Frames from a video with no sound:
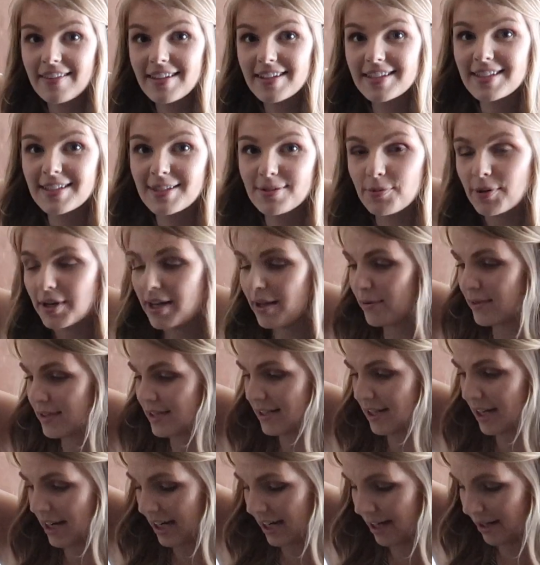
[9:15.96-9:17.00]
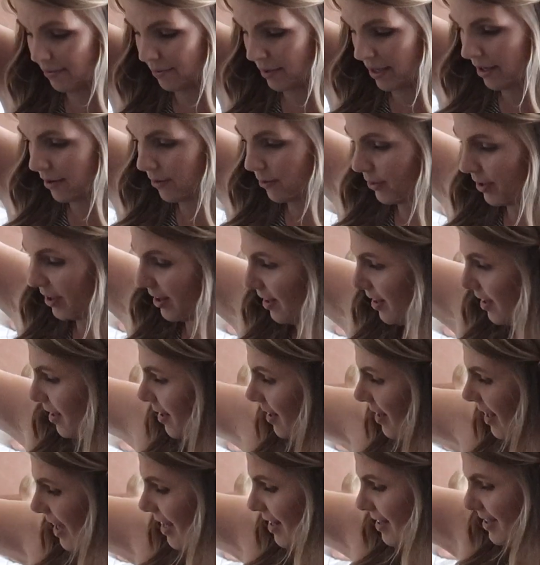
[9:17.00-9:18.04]
this is what I was talking about when the
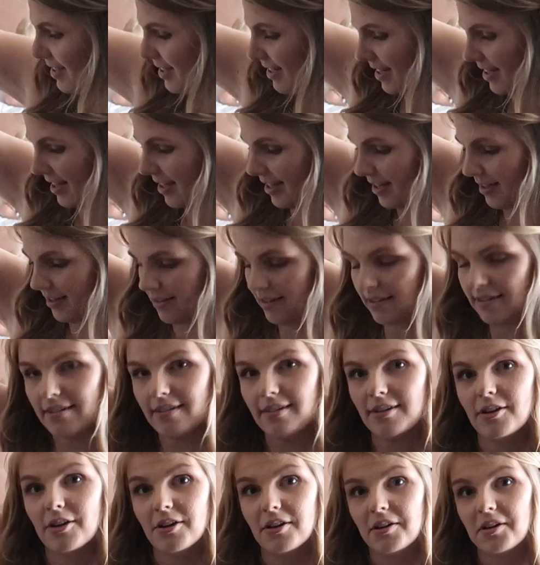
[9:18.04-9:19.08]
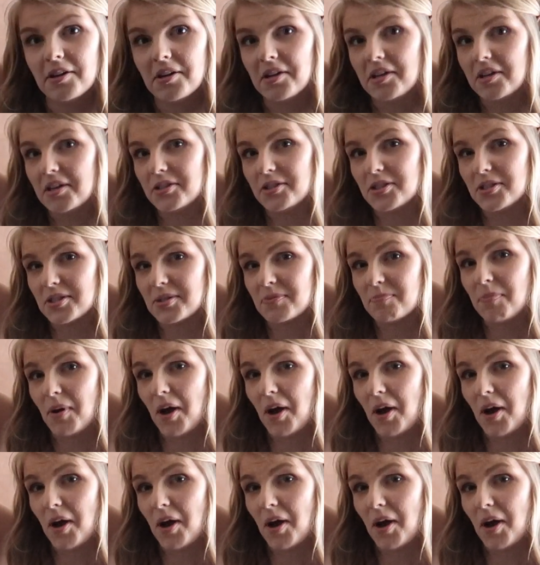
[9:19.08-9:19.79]
elastic just